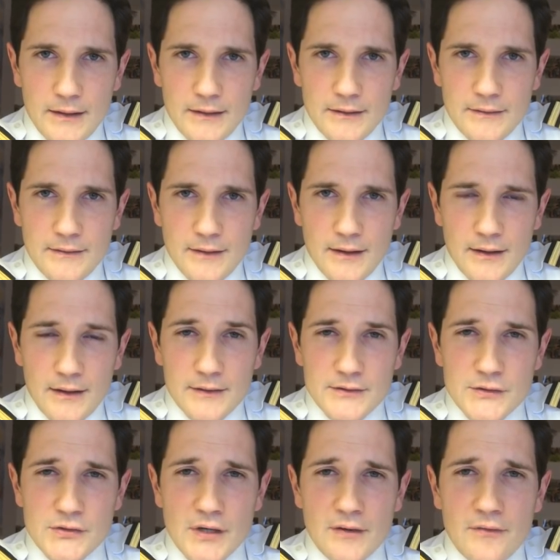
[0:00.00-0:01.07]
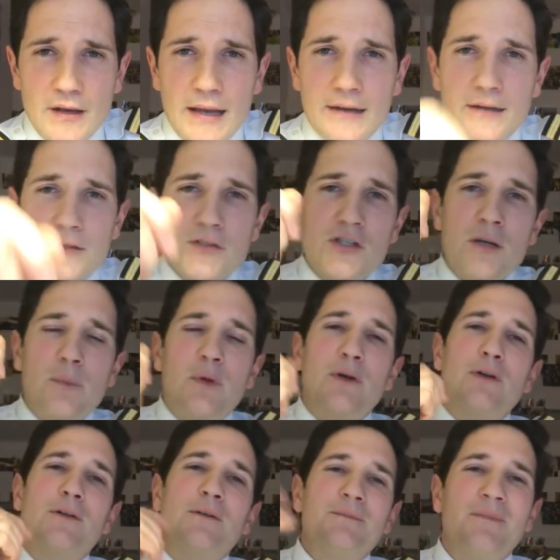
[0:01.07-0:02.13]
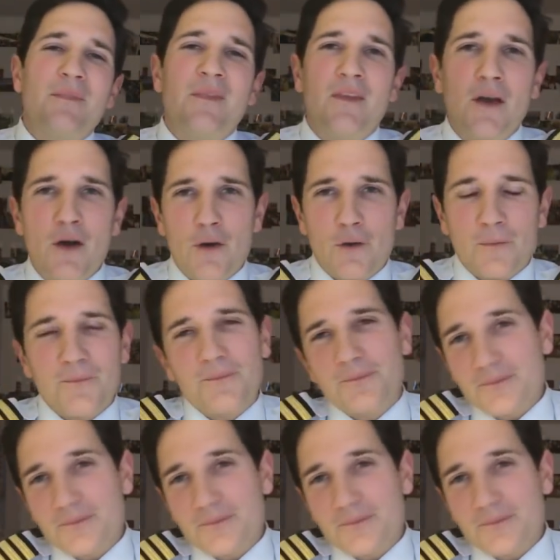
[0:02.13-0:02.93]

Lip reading: Did you ever land at Schiphol? No.